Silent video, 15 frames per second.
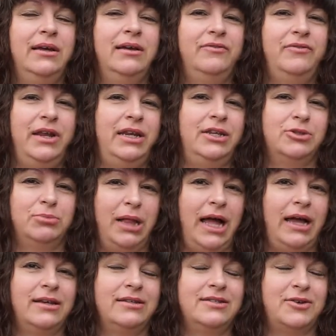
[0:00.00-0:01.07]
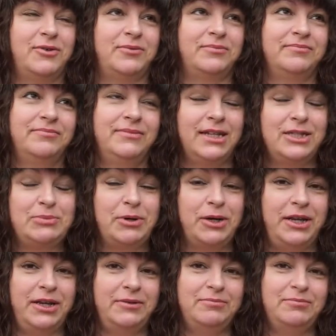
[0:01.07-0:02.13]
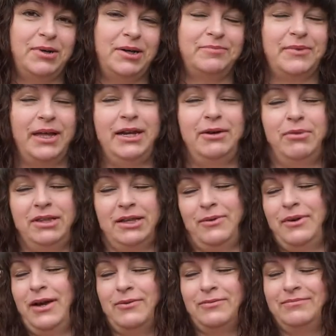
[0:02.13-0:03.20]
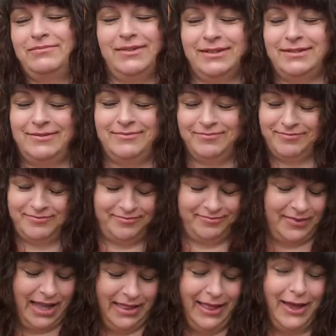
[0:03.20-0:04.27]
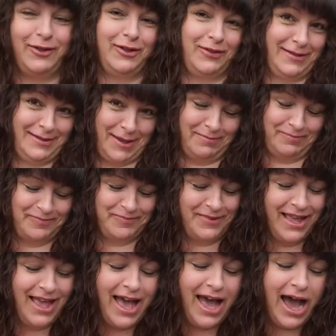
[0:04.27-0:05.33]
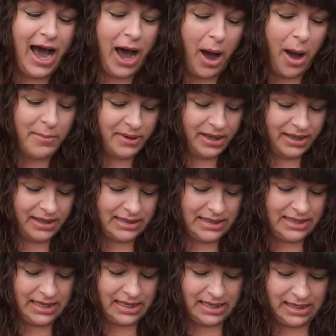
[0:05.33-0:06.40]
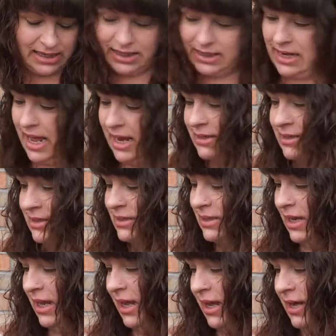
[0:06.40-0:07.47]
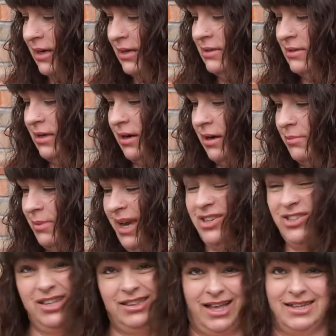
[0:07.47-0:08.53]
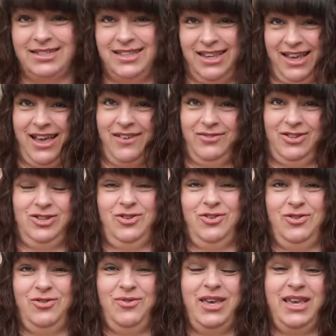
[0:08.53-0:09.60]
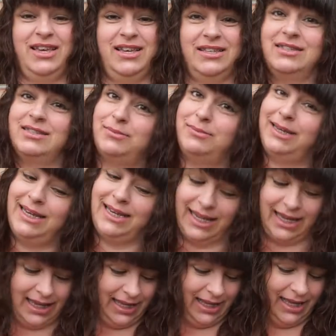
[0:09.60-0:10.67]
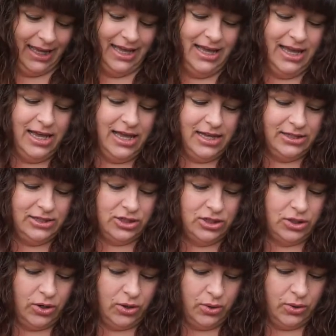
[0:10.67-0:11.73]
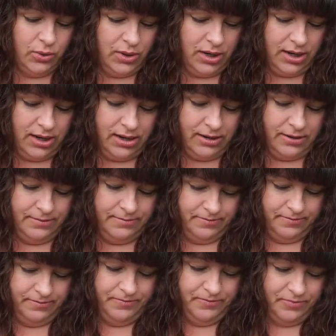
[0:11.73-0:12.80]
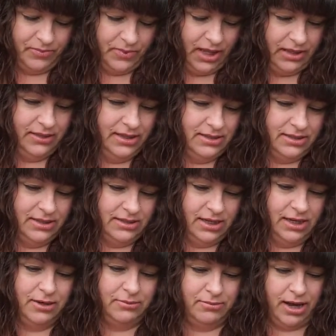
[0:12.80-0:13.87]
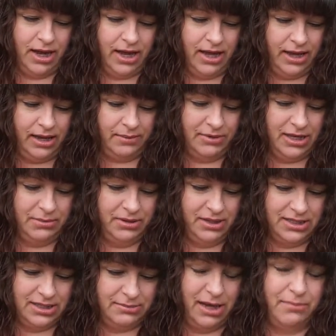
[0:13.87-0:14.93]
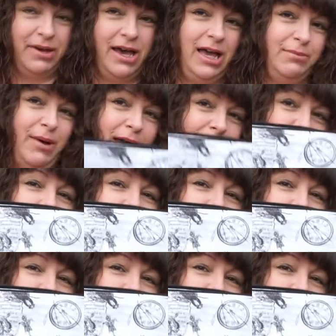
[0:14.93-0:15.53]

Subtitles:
fading to black. So that's pretty, but I didn't bring that one out. They all look the same. The next and actually last thing I have to show you is some knitting. So this is I'm keeping this in my bag by I don't